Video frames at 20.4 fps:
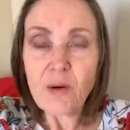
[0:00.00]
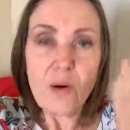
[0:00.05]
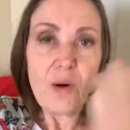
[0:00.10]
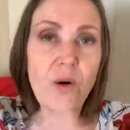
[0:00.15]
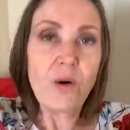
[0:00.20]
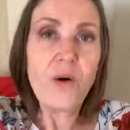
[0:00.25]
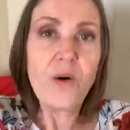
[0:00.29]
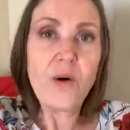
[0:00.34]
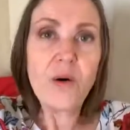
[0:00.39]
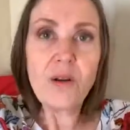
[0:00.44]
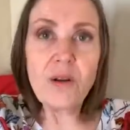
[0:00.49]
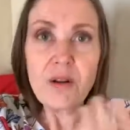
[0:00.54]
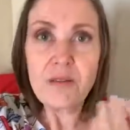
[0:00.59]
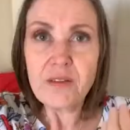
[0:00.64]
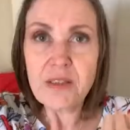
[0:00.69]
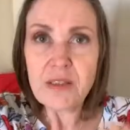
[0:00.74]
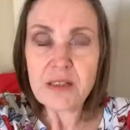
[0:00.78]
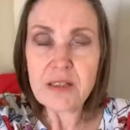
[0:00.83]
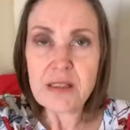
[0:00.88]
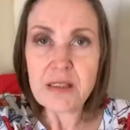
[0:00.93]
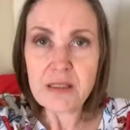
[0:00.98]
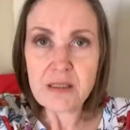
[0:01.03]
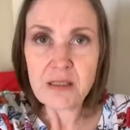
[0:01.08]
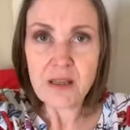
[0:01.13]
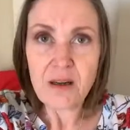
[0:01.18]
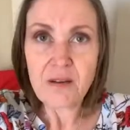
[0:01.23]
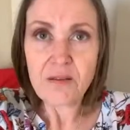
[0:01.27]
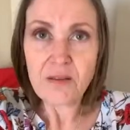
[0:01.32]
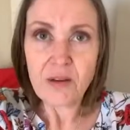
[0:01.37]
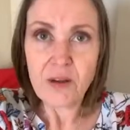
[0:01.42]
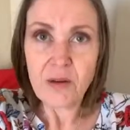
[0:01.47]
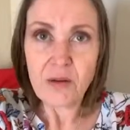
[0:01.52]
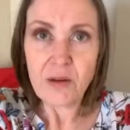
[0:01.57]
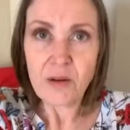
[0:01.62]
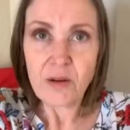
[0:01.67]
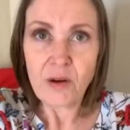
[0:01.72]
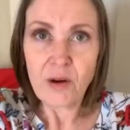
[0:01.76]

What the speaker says: all of this stuff going